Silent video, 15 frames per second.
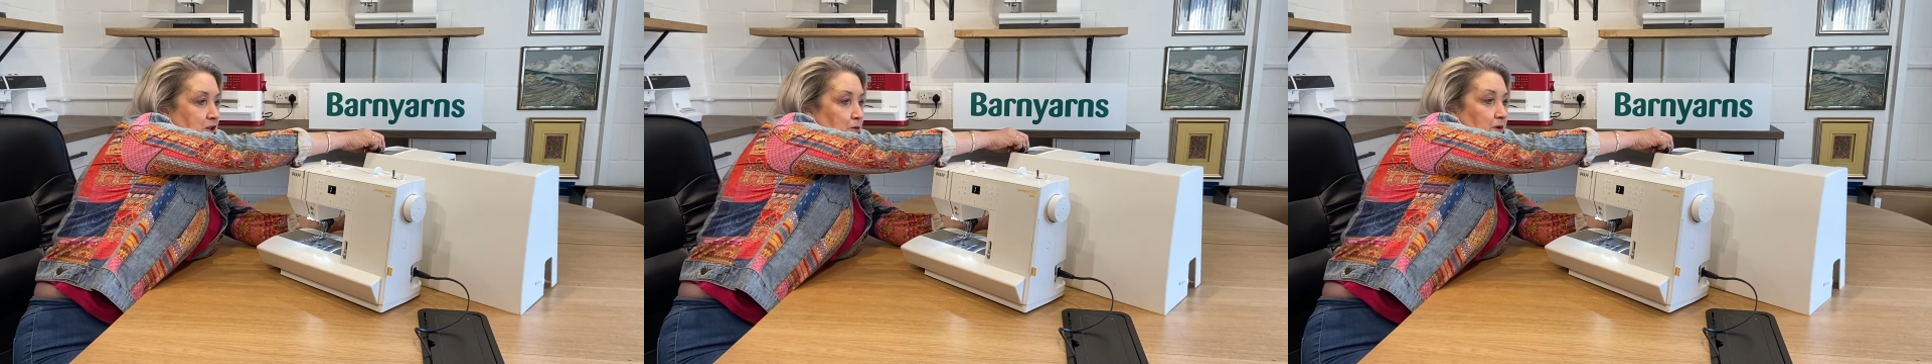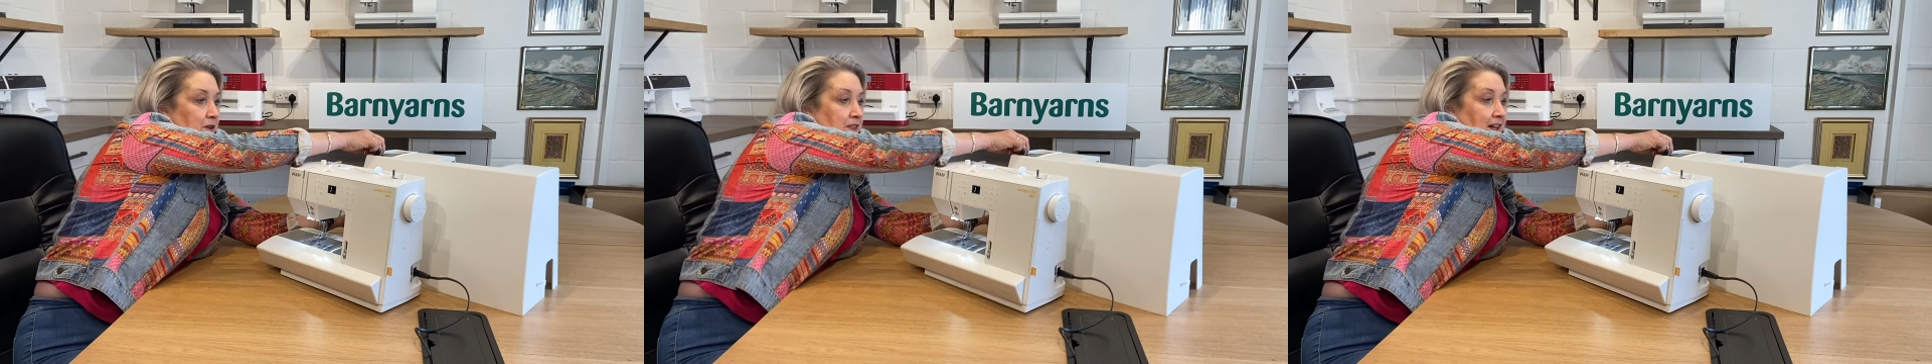
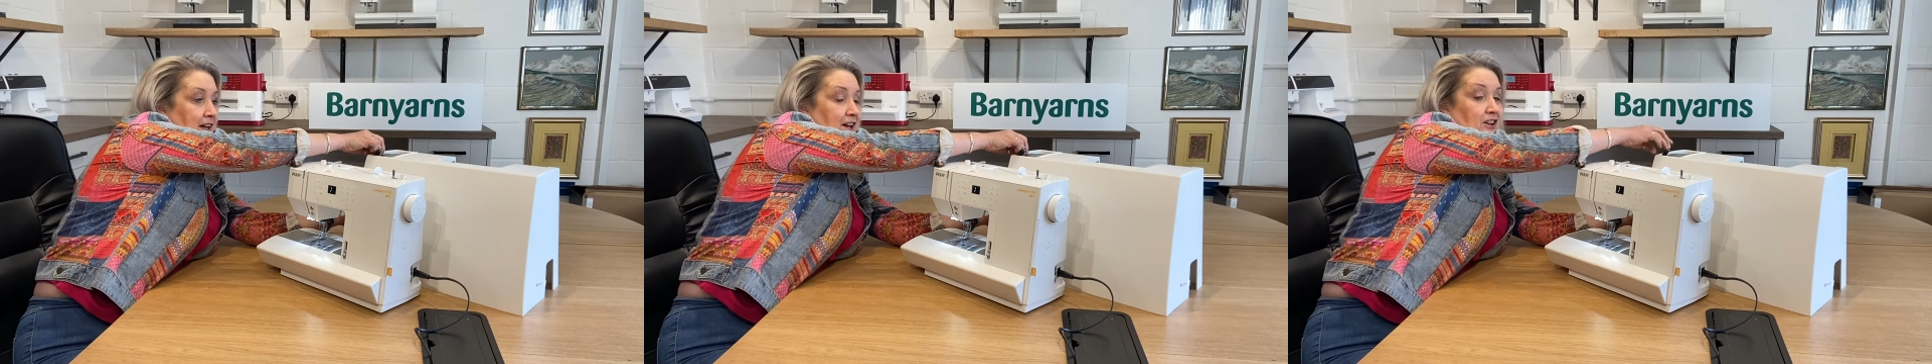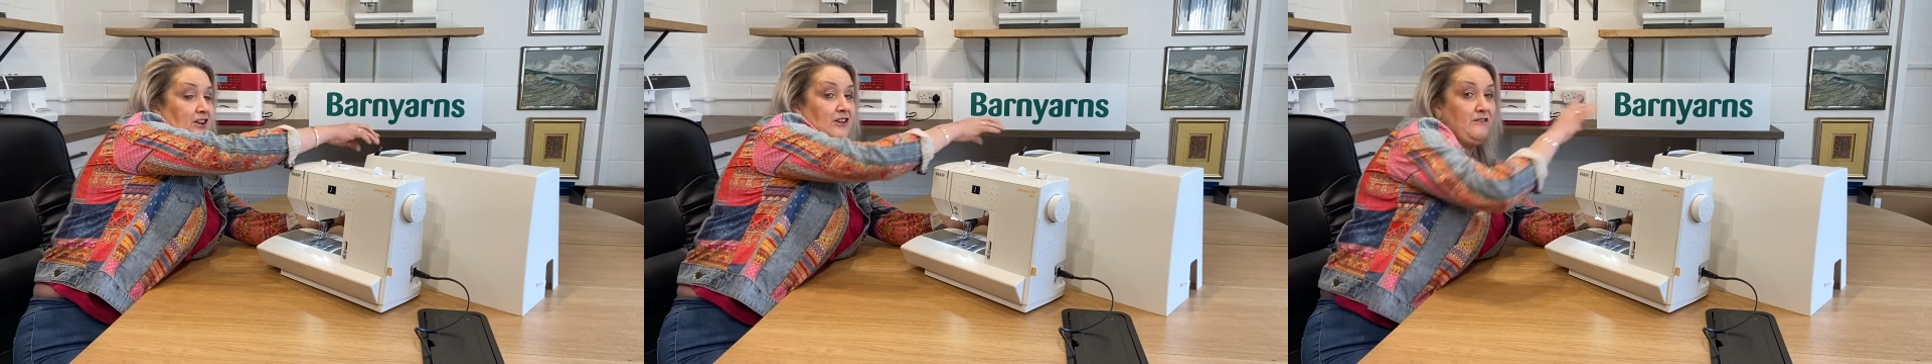with
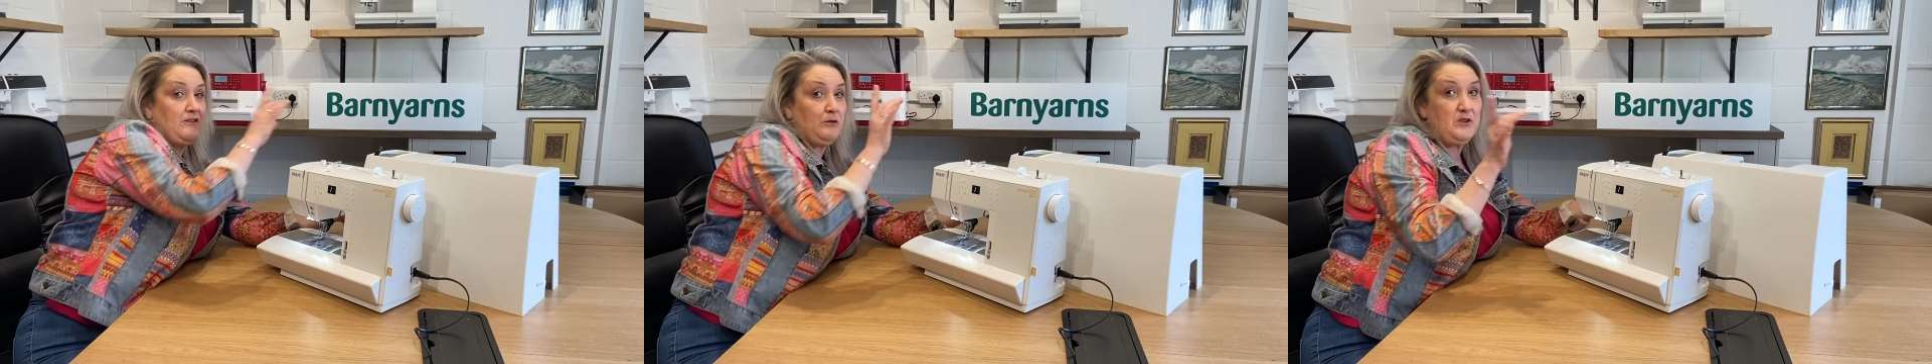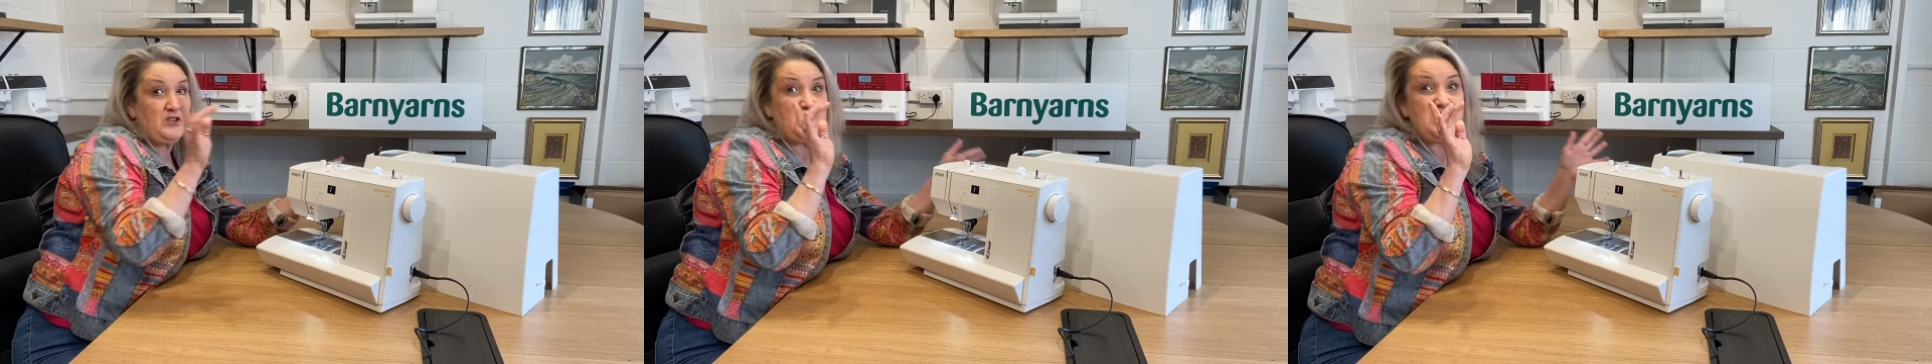that cover,
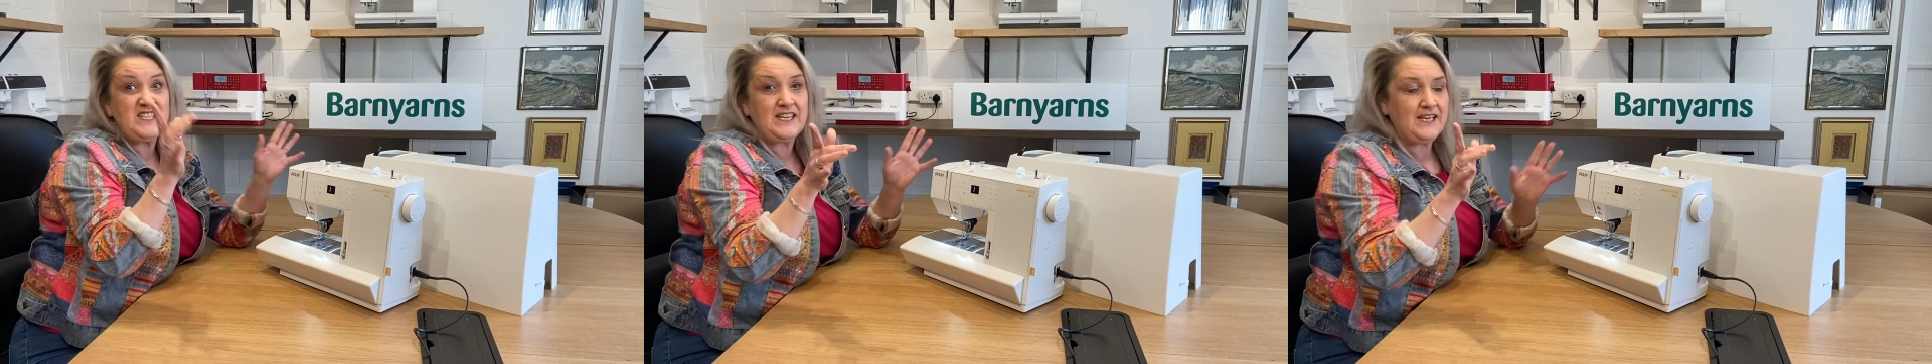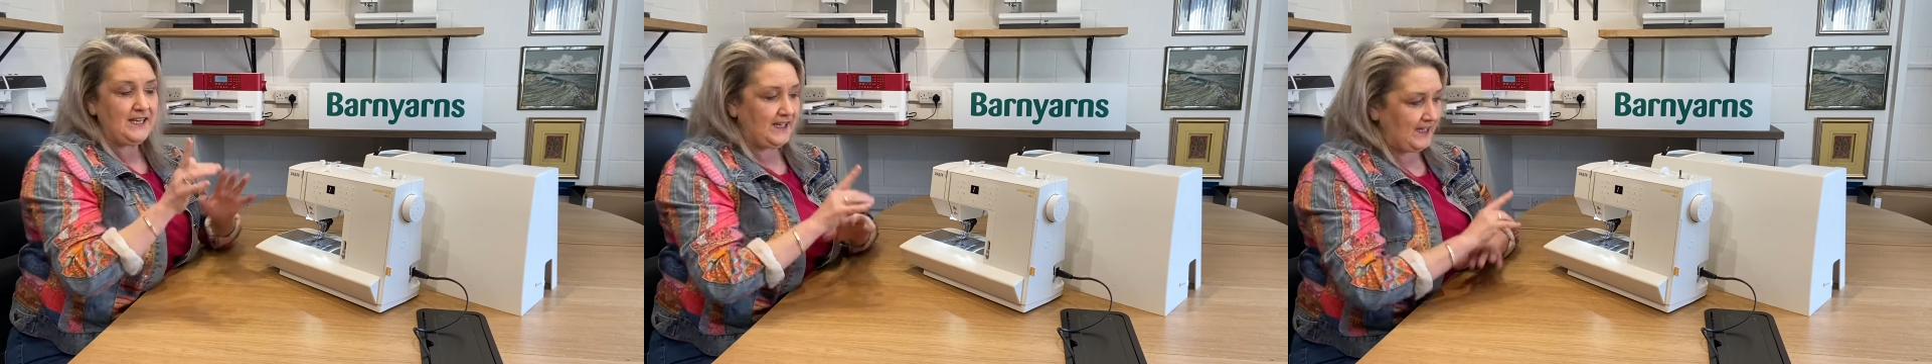which is
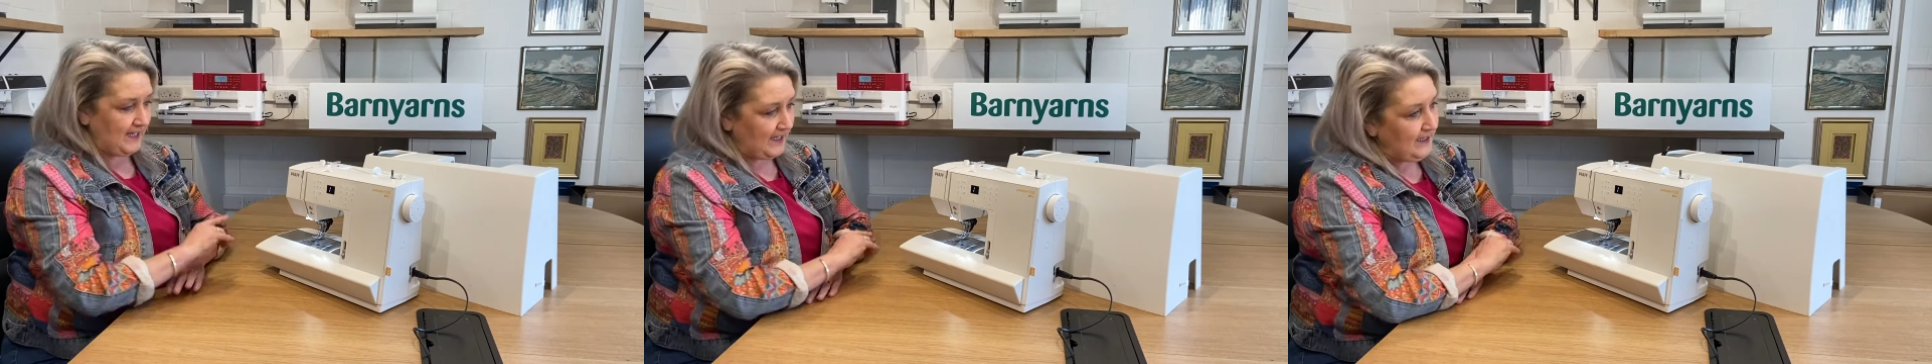key.